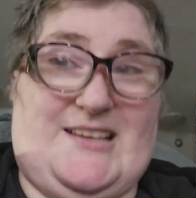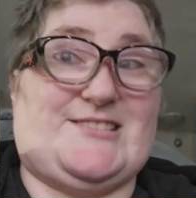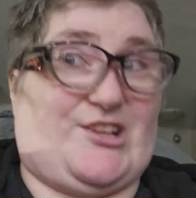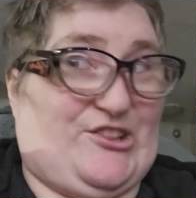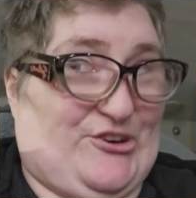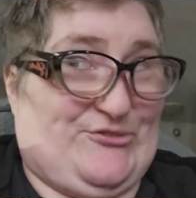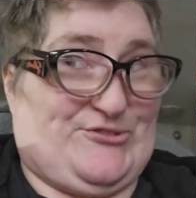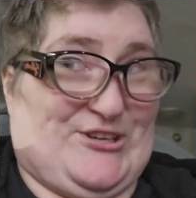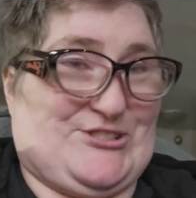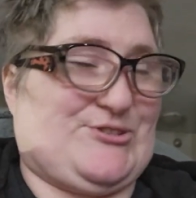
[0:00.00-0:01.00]
it's a little
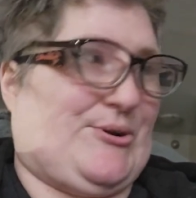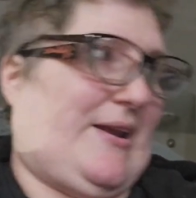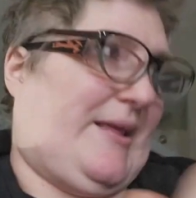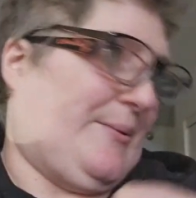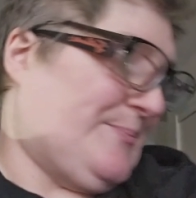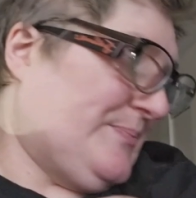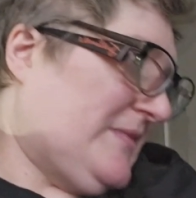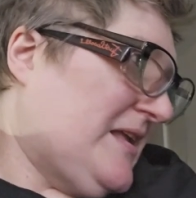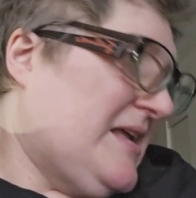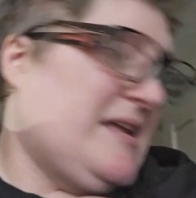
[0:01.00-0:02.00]
frustrating.
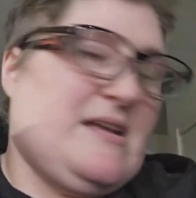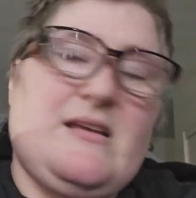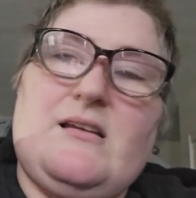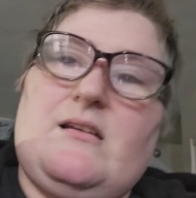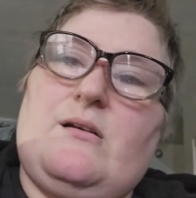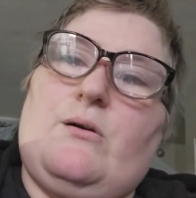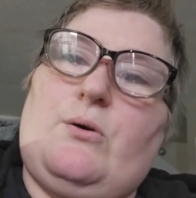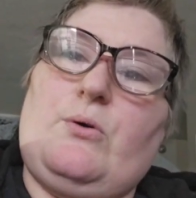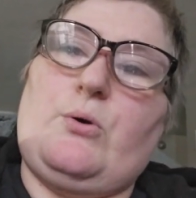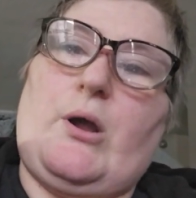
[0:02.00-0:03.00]

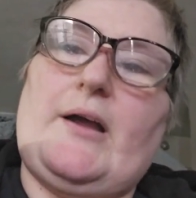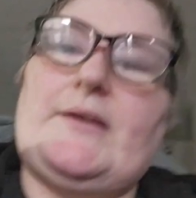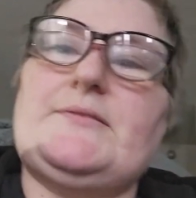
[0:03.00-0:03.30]
Whew.